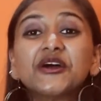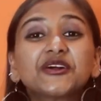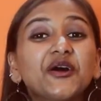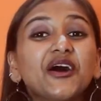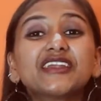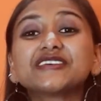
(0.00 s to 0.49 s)

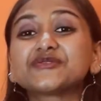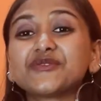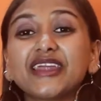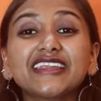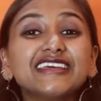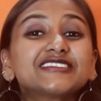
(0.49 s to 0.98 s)
God is
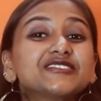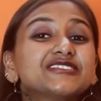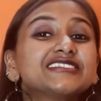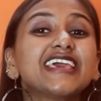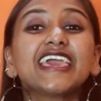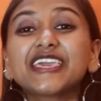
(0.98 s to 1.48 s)
ready
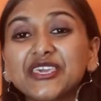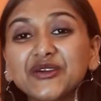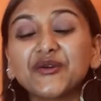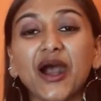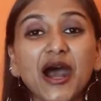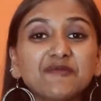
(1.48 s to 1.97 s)
to take
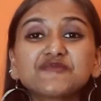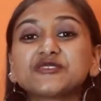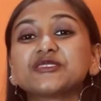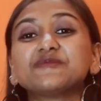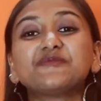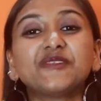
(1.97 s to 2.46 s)
you up to
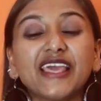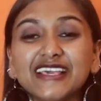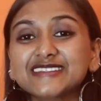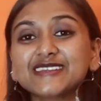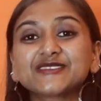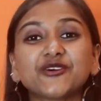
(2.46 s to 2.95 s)
the
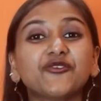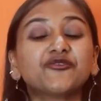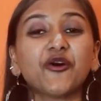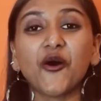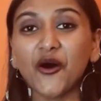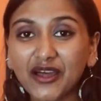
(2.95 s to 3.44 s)
places of
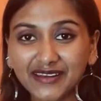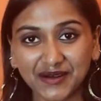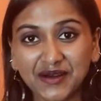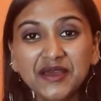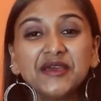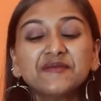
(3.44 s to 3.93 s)

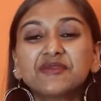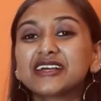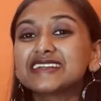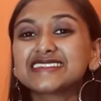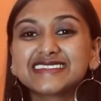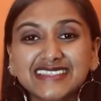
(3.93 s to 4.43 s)
honor,
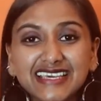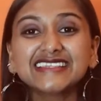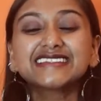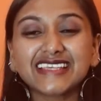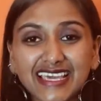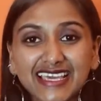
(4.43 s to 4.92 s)
because this
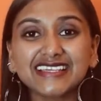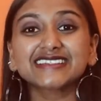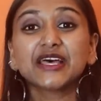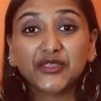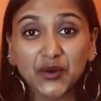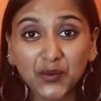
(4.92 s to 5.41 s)
is
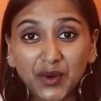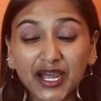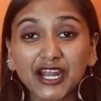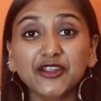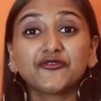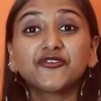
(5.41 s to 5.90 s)
the
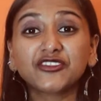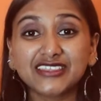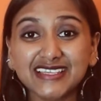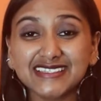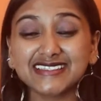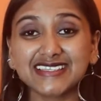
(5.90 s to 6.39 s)
word for
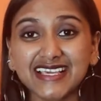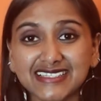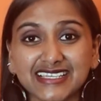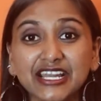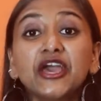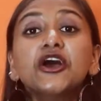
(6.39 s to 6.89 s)
this
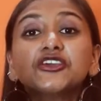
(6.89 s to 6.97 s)
season.